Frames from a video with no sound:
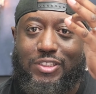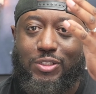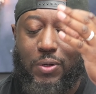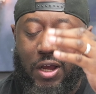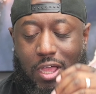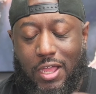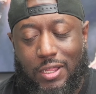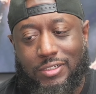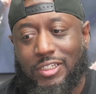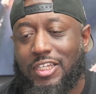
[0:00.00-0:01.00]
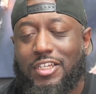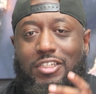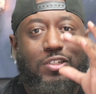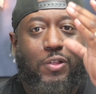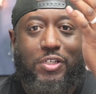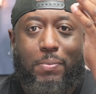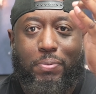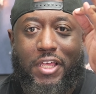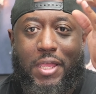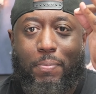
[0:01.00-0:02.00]
to, you can
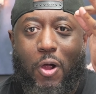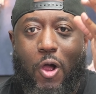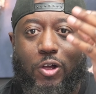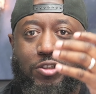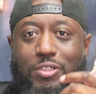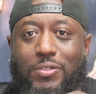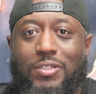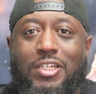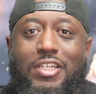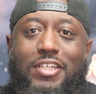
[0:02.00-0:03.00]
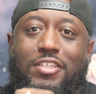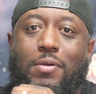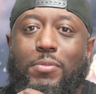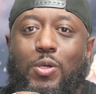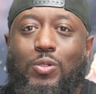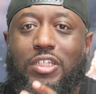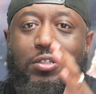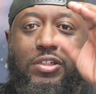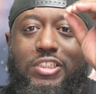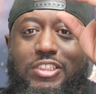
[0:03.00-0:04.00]
play and pause your music.
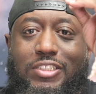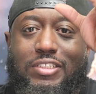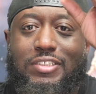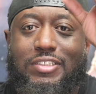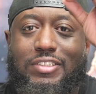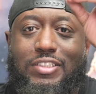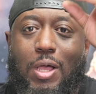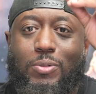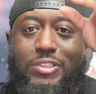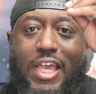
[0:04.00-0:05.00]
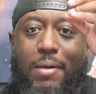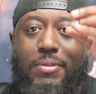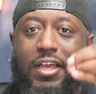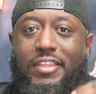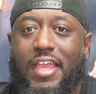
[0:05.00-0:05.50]
You can just double tap like